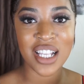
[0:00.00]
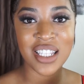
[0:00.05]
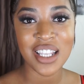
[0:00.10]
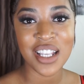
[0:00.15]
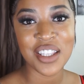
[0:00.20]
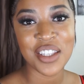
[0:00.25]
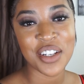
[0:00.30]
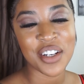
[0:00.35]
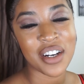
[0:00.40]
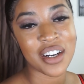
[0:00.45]
guys,
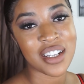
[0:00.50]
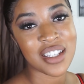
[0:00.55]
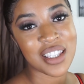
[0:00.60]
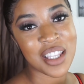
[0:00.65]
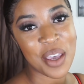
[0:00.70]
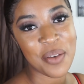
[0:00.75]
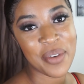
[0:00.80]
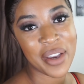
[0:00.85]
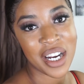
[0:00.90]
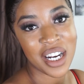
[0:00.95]
it's your girl
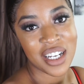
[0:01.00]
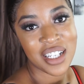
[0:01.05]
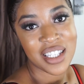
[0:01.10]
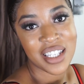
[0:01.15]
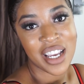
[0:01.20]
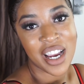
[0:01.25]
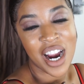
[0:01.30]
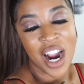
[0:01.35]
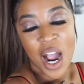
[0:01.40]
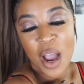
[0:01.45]
Slay Paris
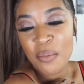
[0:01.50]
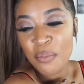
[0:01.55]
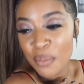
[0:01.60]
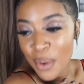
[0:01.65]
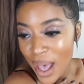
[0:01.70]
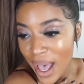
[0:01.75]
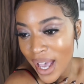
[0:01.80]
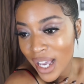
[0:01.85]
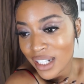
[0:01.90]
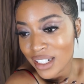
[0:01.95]
here. I'm
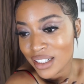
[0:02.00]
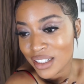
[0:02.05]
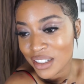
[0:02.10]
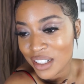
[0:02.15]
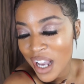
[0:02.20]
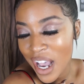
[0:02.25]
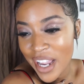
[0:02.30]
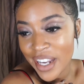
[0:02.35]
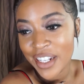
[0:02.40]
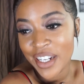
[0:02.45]
back.
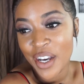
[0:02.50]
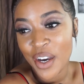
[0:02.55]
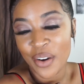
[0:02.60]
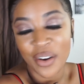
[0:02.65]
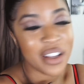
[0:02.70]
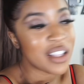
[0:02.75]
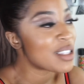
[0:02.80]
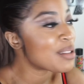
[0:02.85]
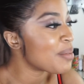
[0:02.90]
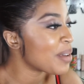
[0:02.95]
I know,
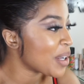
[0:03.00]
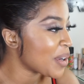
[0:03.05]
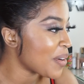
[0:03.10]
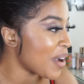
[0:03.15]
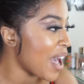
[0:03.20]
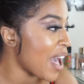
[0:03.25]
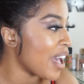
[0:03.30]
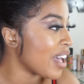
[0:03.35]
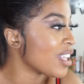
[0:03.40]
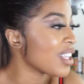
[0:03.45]
it's been a
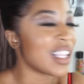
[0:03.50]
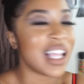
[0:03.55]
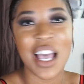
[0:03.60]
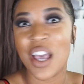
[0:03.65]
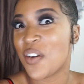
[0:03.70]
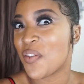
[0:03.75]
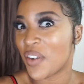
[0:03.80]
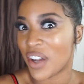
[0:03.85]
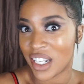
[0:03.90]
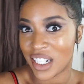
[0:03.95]
while. I
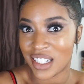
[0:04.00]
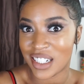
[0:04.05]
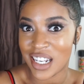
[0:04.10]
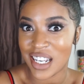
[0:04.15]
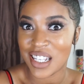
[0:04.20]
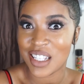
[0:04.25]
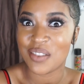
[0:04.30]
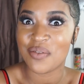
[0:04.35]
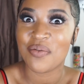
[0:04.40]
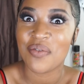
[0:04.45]

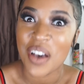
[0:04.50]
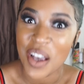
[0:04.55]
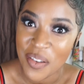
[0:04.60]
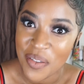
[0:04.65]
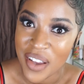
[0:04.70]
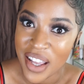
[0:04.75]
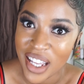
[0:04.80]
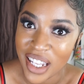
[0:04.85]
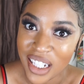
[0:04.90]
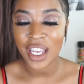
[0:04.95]
apologize, my
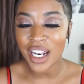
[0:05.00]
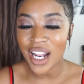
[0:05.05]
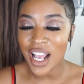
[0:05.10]
bad. And